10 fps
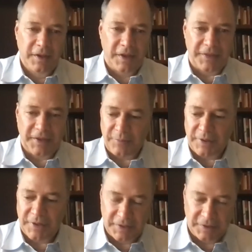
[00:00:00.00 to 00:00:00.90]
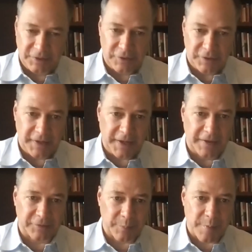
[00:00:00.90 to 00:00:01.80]
I think we continually
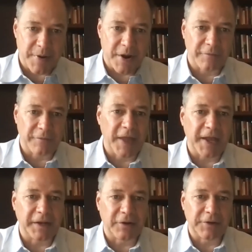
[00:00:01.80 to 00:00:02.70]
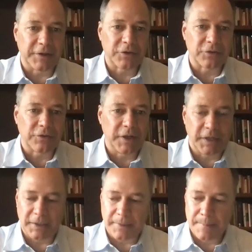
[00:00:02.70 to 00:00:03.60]
have to prepare for that in our industry,
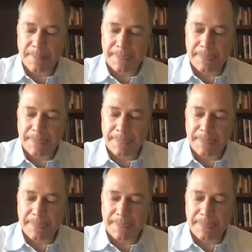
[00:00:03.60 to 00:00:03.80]
and